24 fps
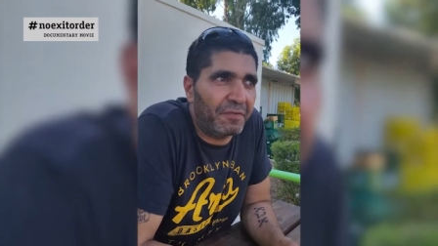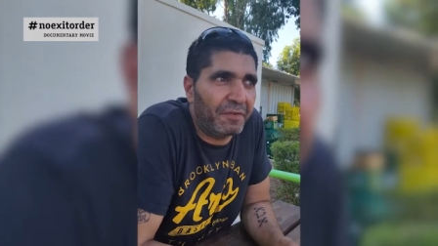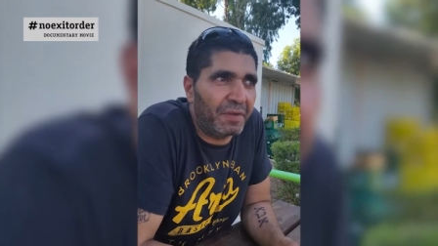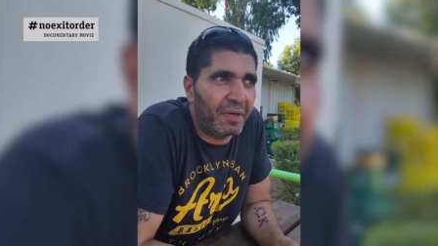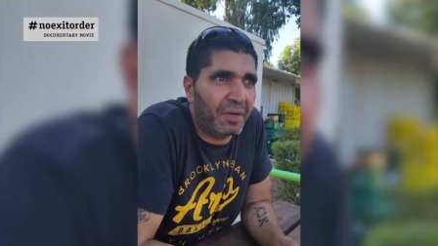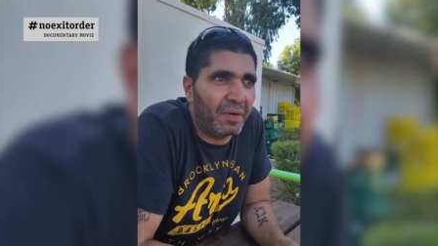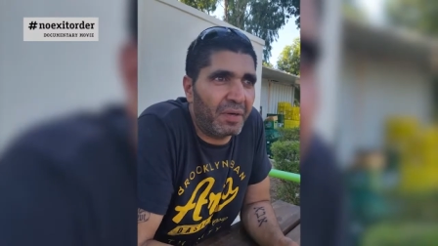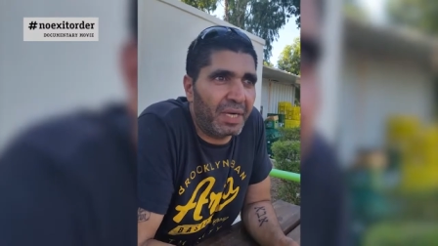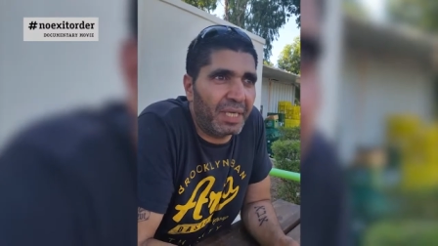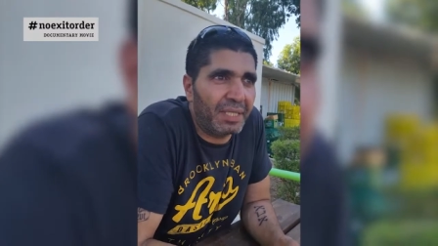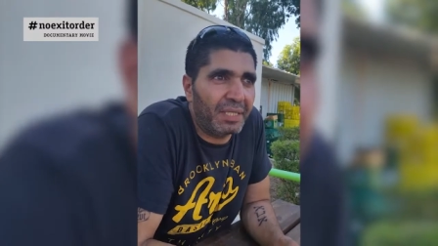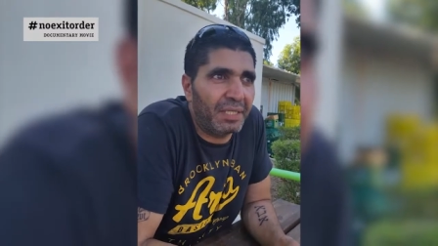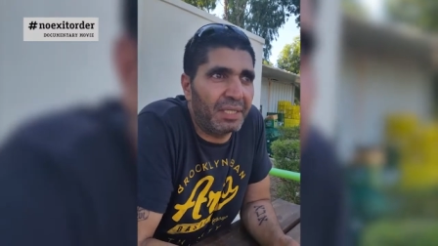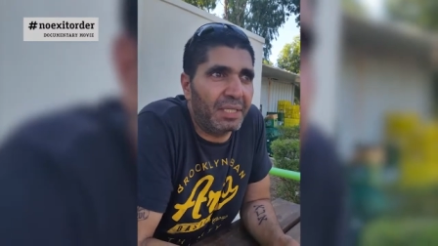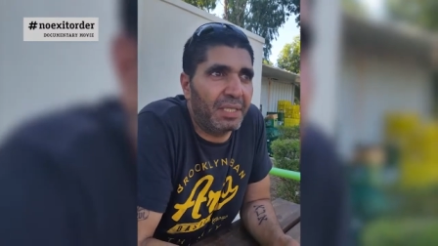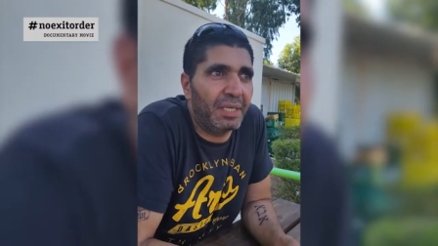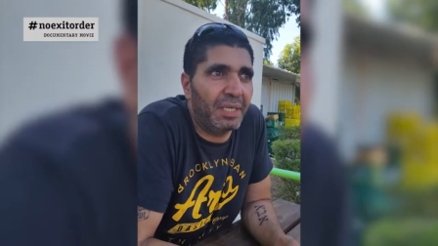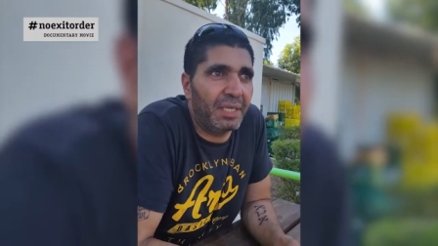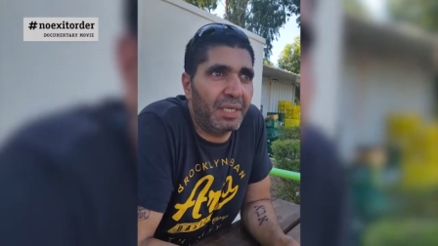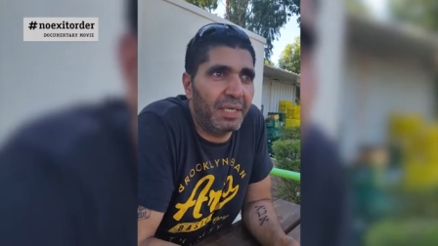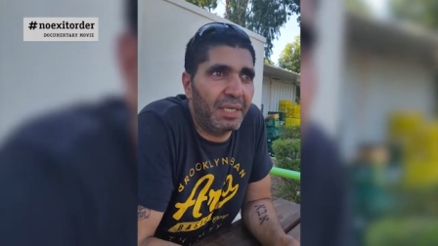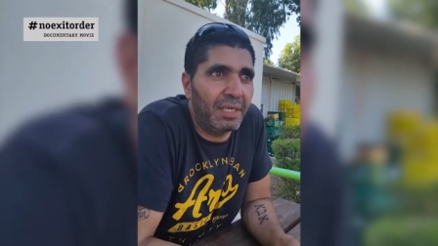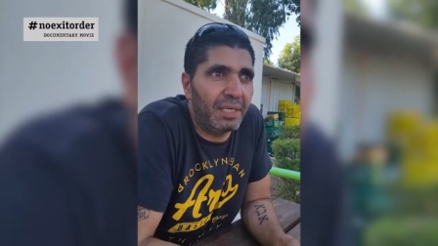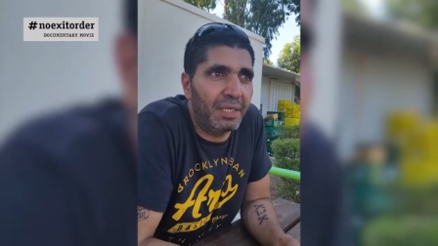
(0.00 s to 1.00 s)
fear
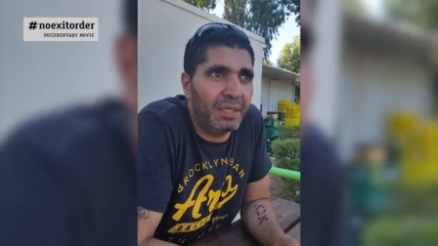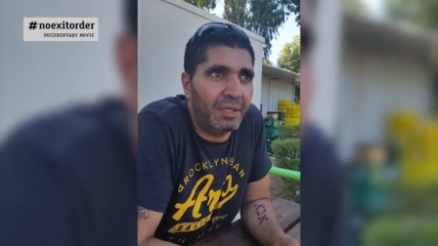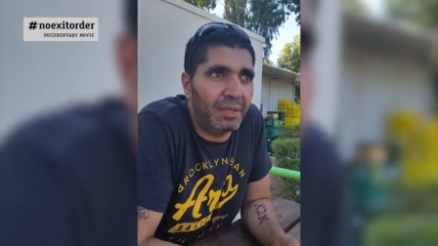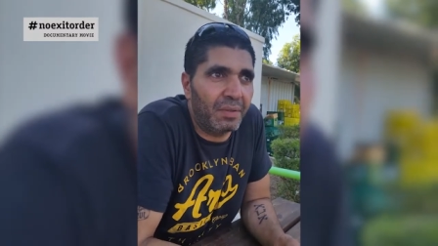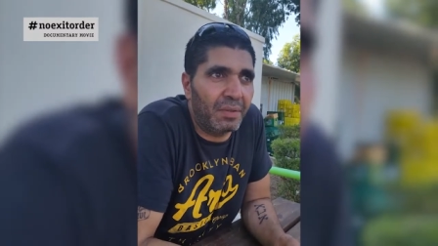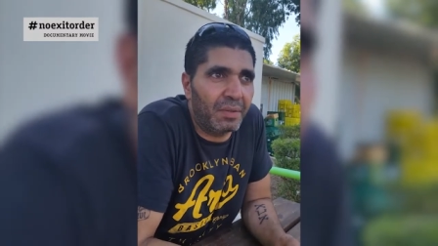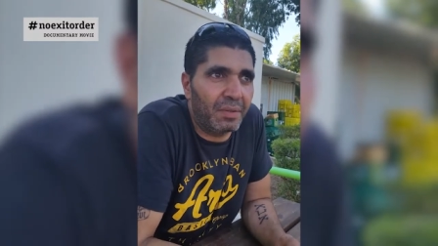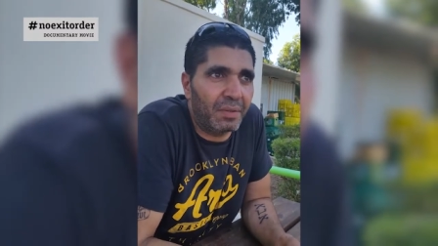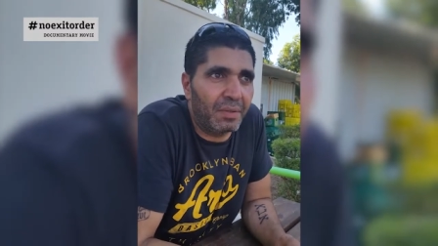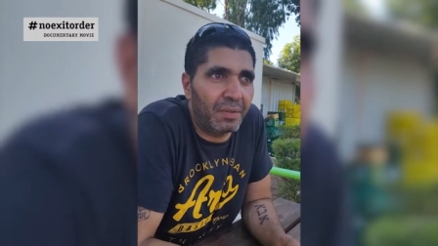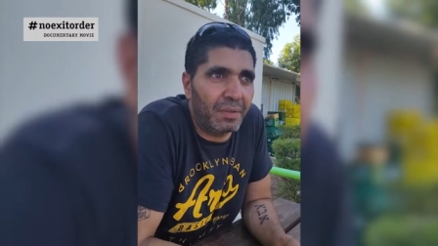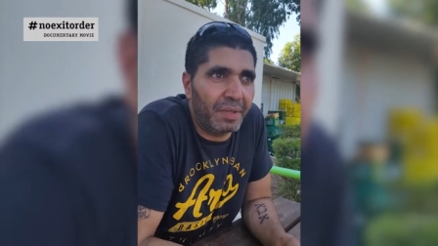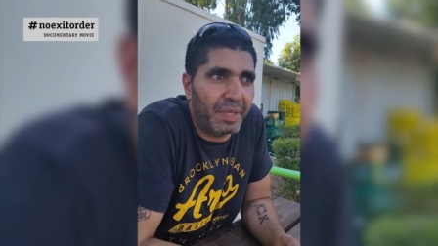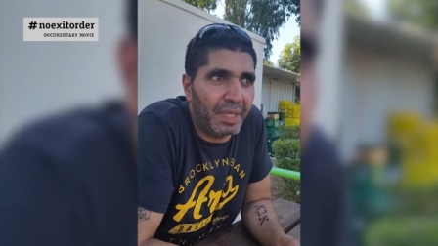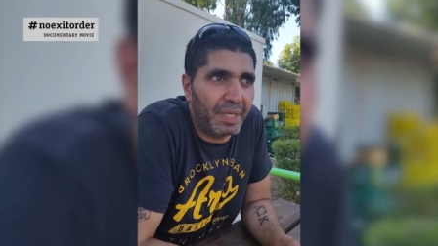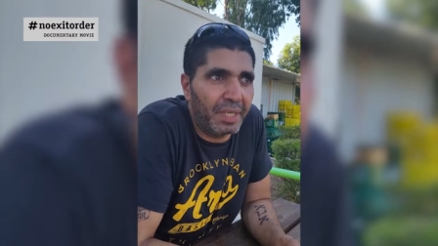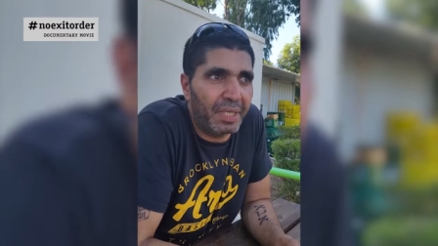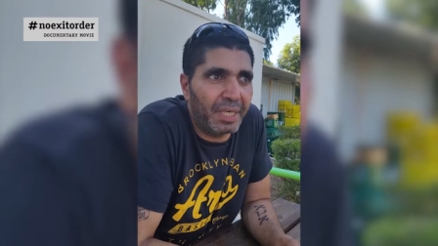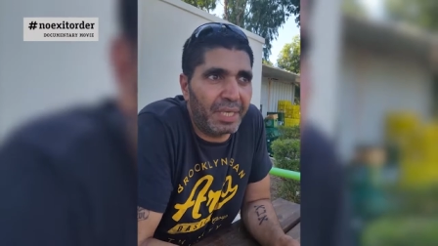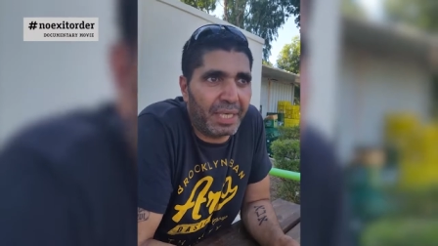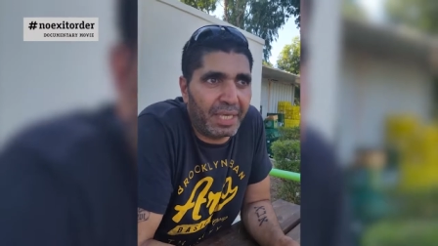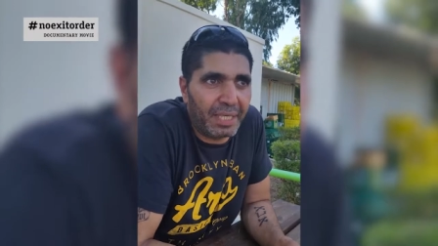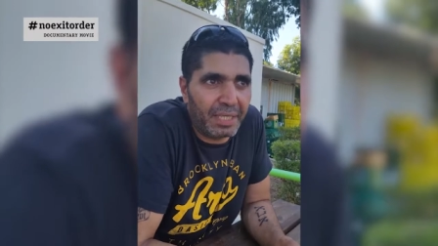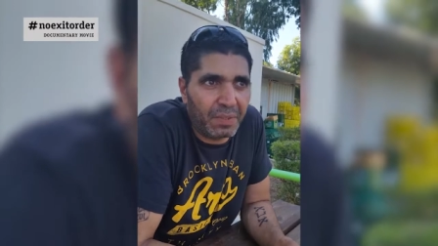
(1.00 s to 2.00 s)
until you
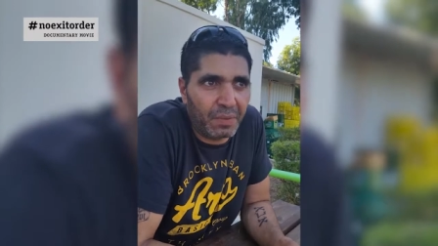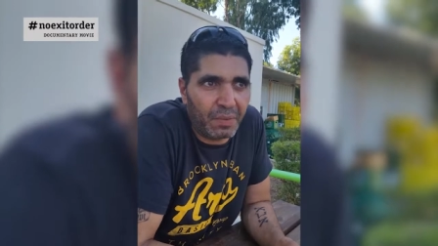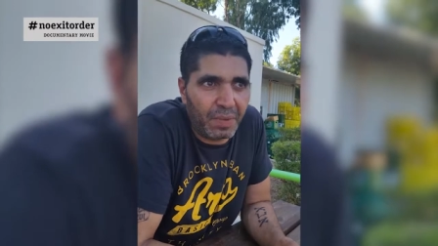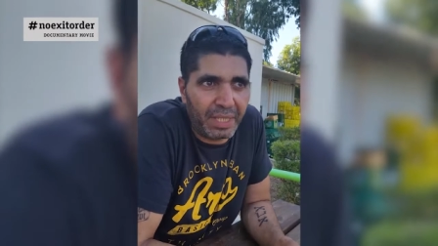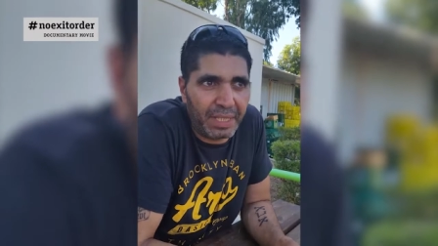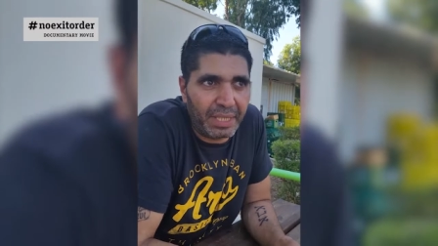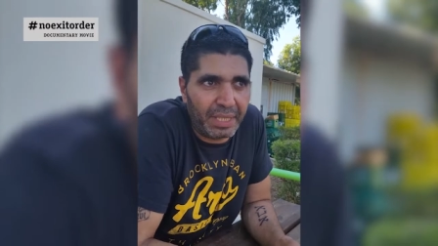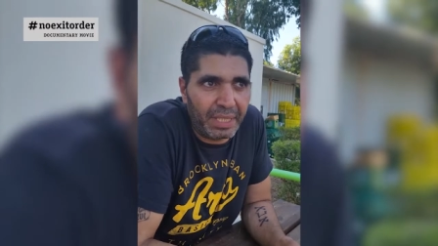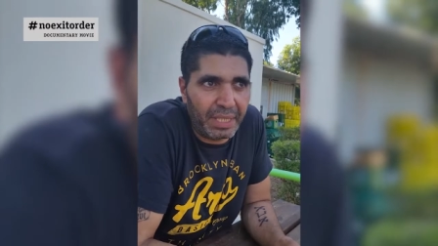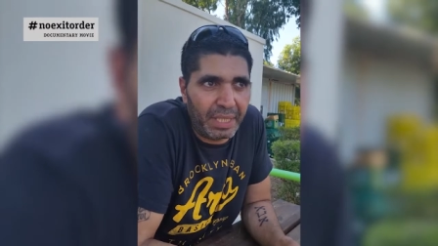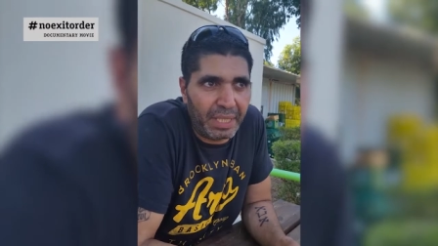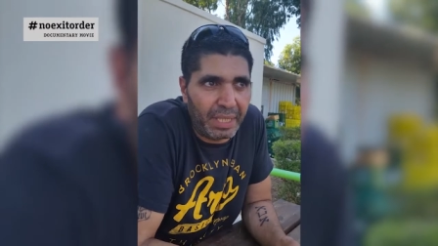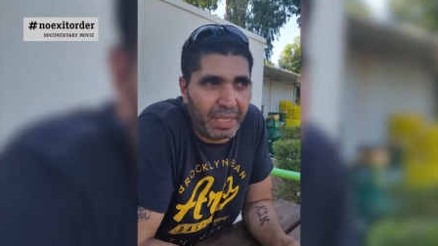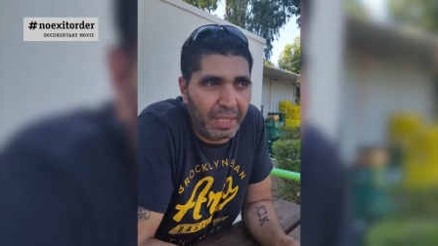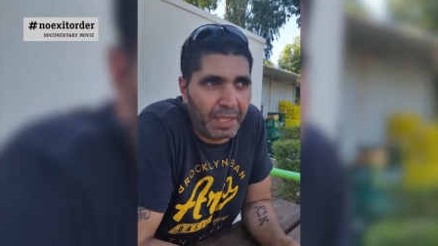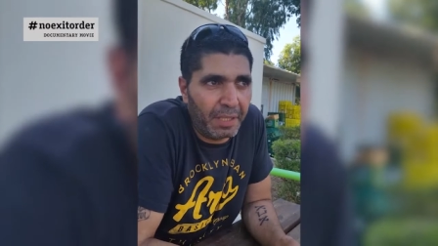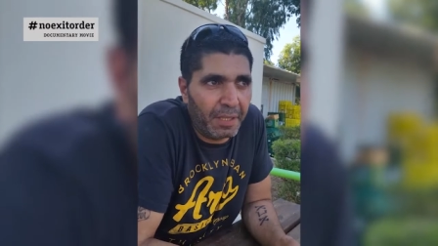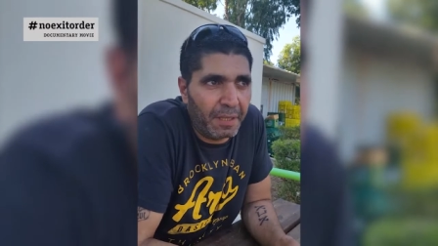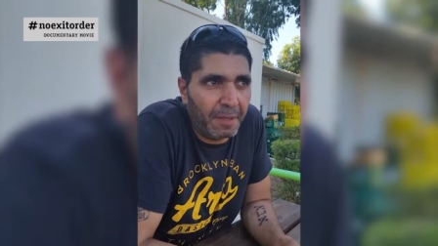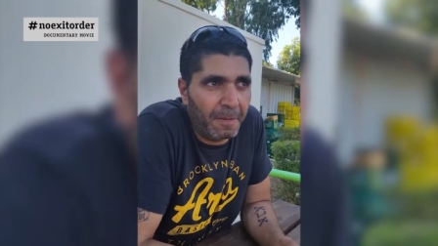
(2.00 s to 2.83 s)
realize one day